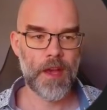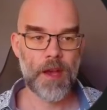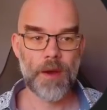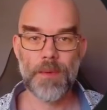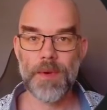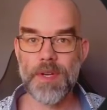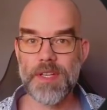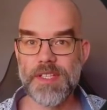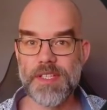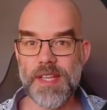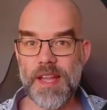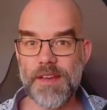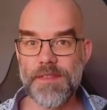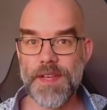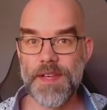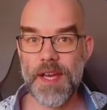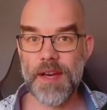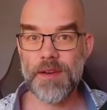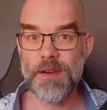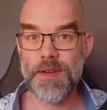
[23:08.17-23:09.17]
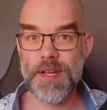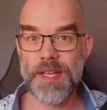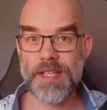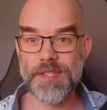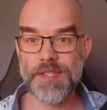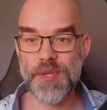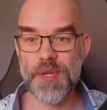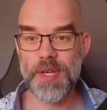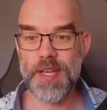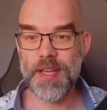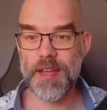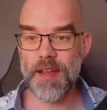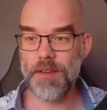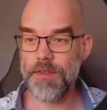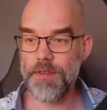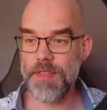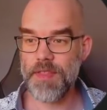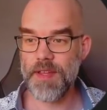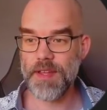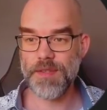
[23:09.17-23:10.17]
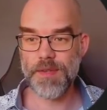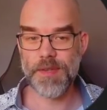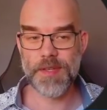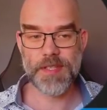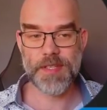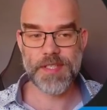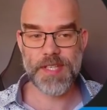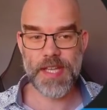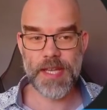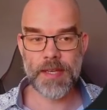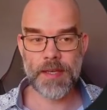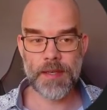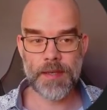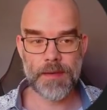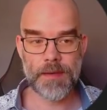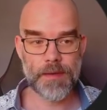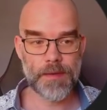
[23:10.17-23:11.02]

What is left now is to link everything to the scene.